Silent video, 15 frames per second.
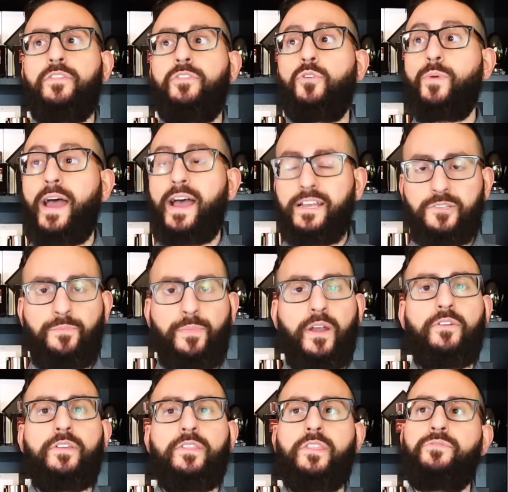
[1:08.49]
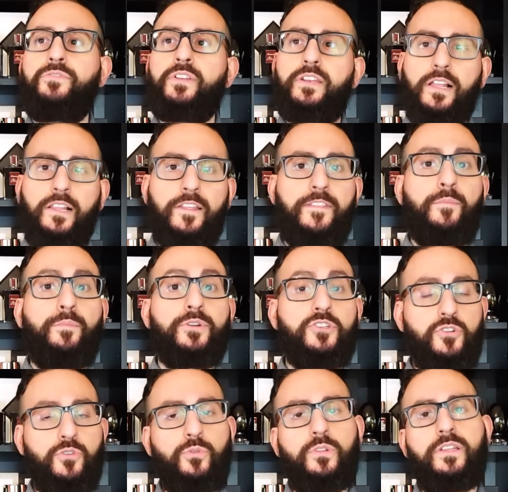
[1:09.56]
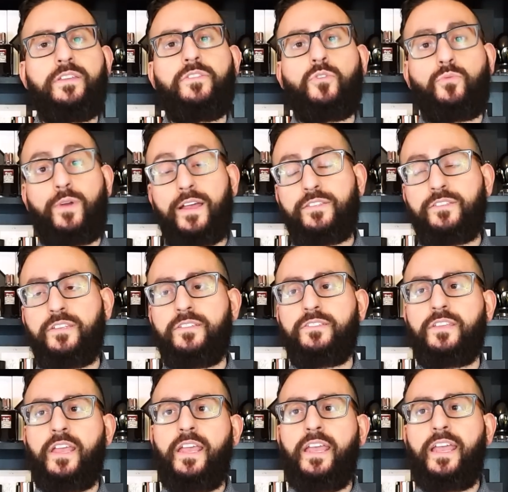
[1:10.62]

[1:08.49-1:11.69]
the raspberry, the vanilla, the patchouli, the resins,